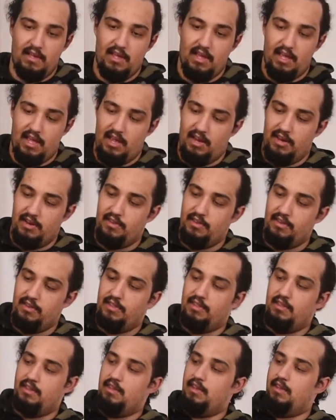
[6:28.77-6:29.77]
And
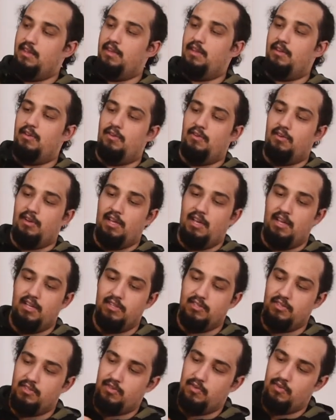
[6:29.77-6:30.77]
it only
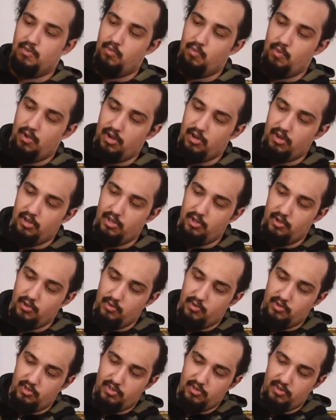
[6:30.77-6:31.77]
has one
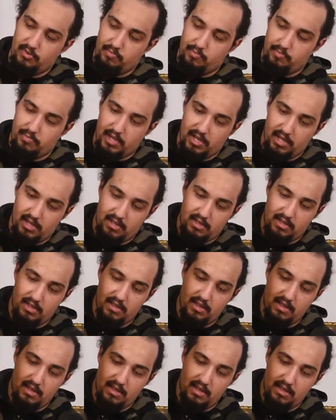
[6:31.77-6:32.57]
huge peg